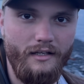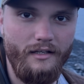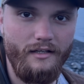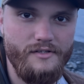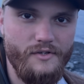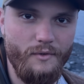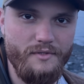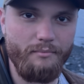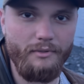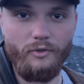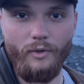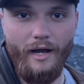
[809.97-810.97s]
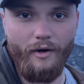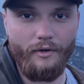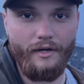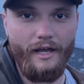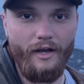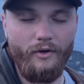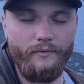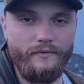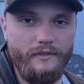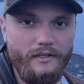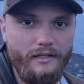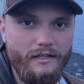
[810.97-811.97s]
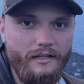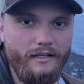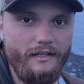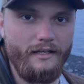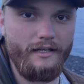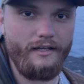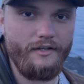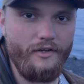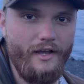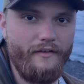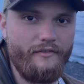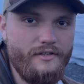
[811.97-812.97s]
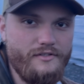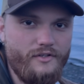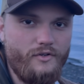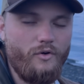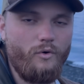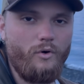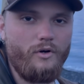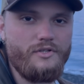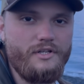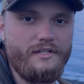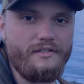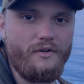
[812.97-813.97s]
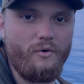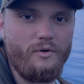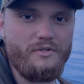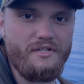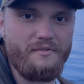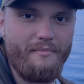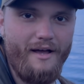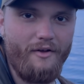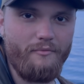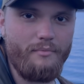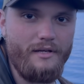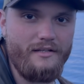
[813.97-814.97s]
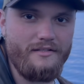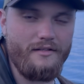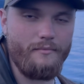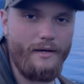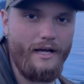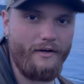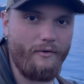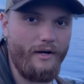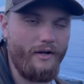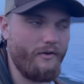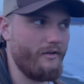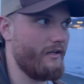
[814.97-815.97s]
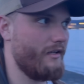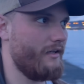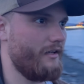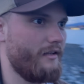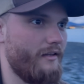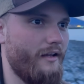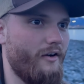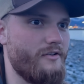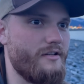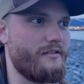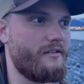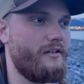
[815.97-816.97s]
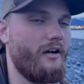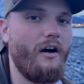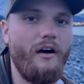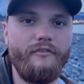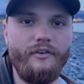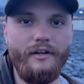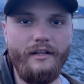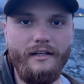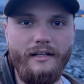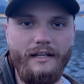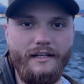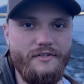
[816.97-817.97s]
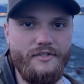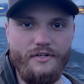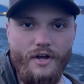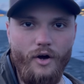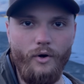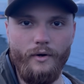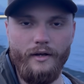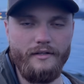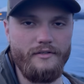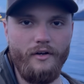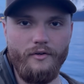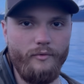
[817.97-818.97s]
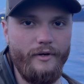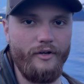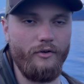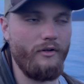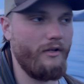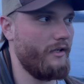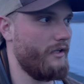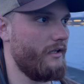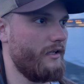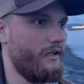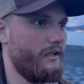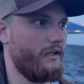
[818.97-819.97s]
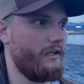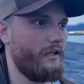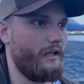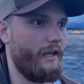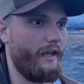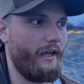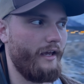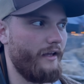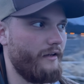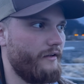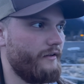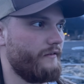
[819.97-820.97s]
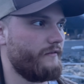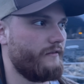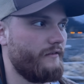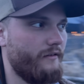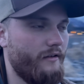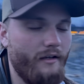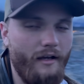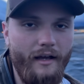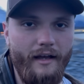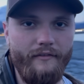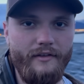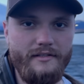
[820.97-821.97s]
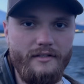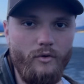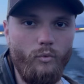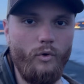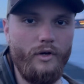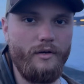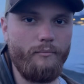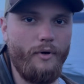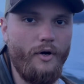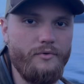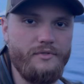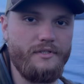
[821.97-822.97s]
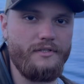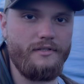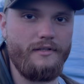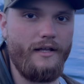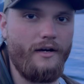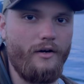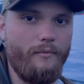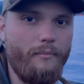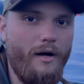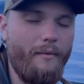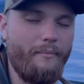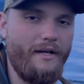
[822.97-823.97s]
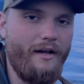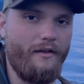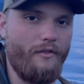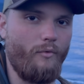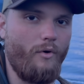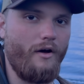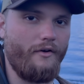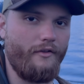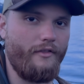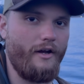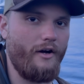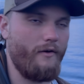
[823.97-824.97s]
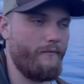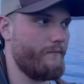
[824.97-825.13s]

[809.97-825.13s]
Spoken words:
So it's blue hour now, and you have these gorgeous, gorgeous mountain peaks in the background. They are just covered in snow. It's unreal. And I have these little wooden posts that are popping out of the water there.